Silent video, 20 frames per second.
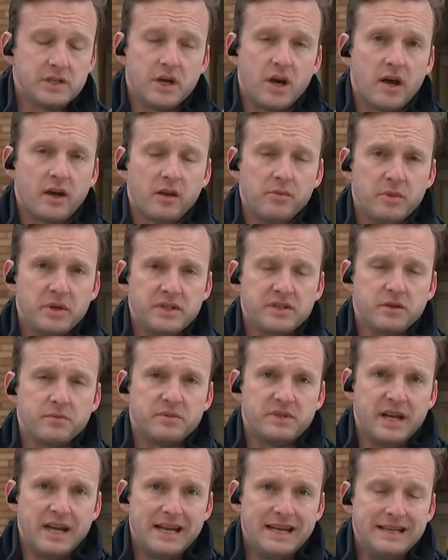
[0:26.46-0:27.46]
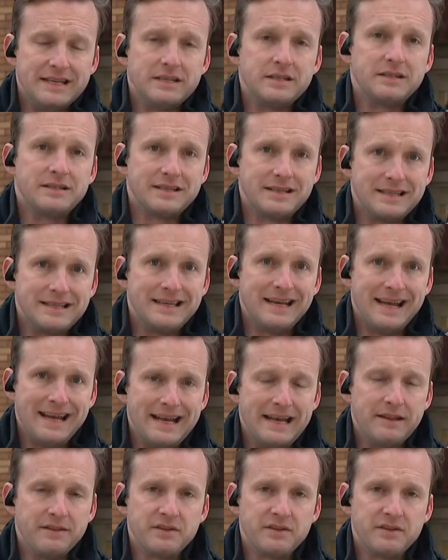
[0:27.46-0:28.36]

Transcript: documents obtained today,